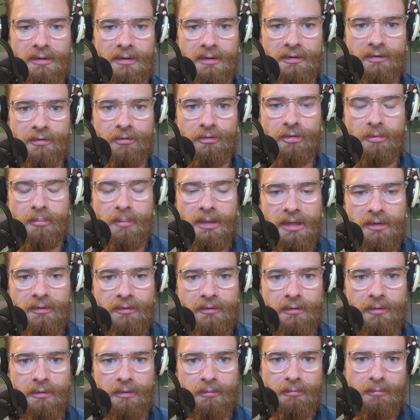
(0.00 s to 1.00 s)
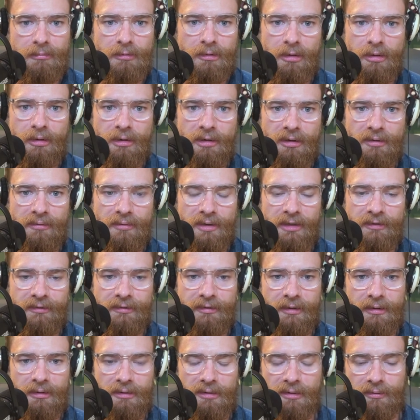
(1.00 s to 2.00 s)
it's germane to current
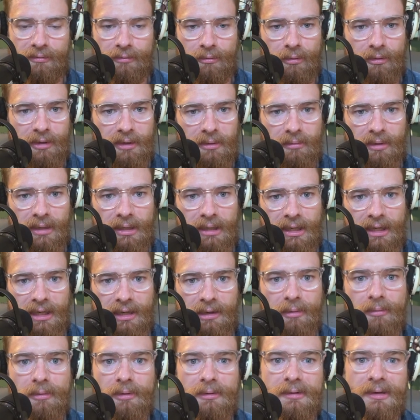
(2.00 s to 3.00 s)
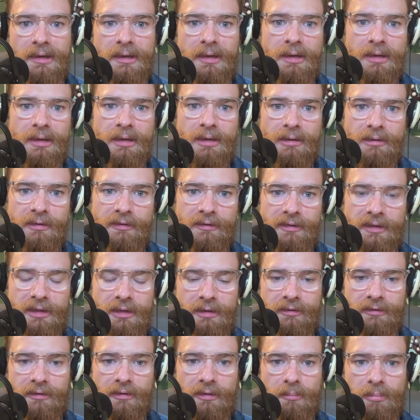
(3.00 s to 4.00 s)
events that are unfolding right now in at least
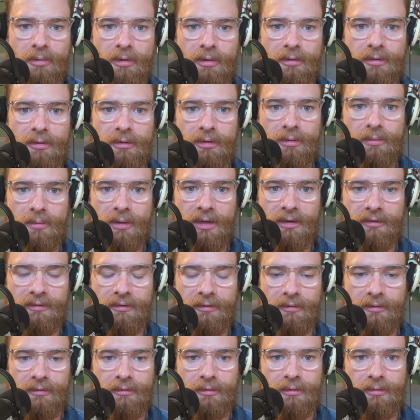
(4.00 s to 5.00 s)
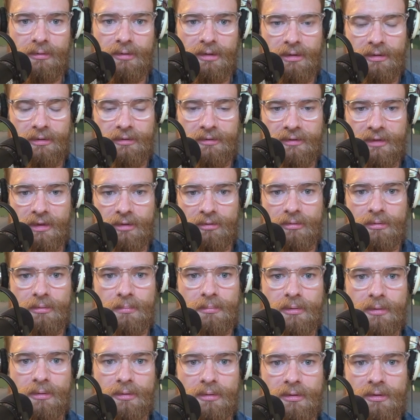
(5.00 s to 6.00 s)
the eastern part of the U.S. and certainly the central
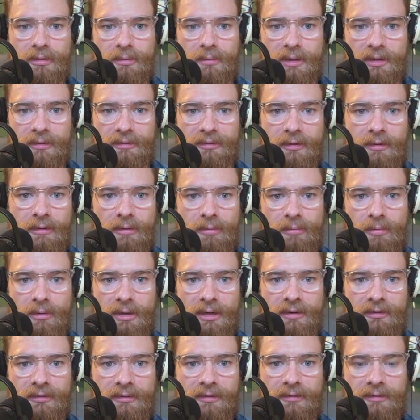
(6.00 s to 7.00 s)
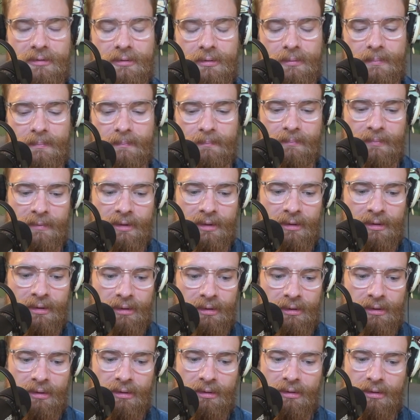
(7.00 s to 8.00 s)
part of the U.S. and the West. So
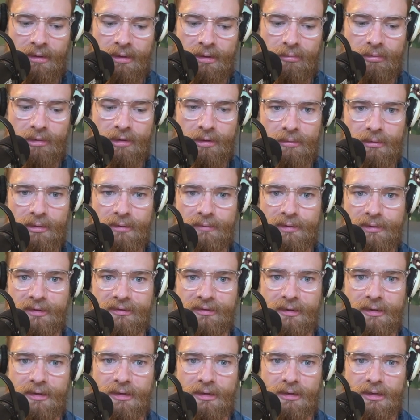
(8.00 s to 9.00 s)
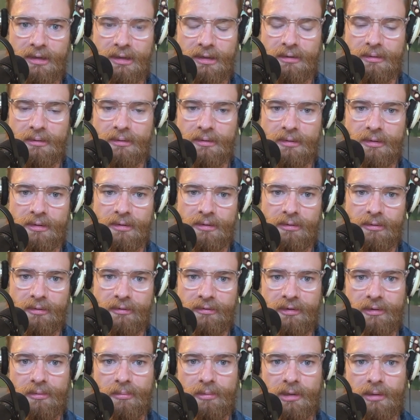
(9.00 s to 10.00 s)
I want to revisit it, and you'll
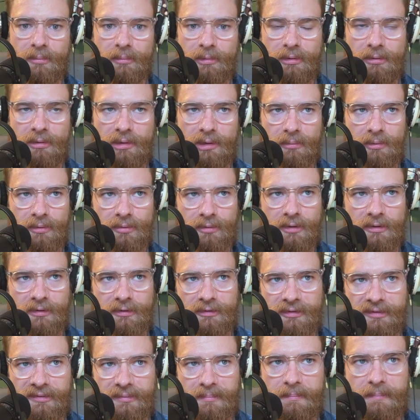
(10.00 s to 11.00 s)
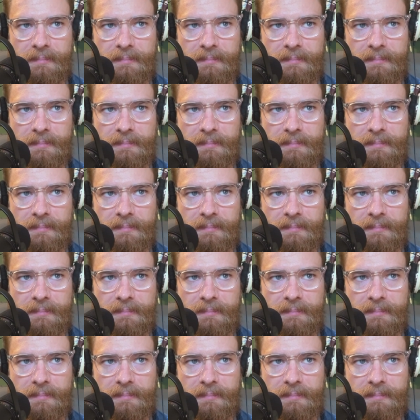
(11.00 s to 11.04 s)
see where I'm going with this.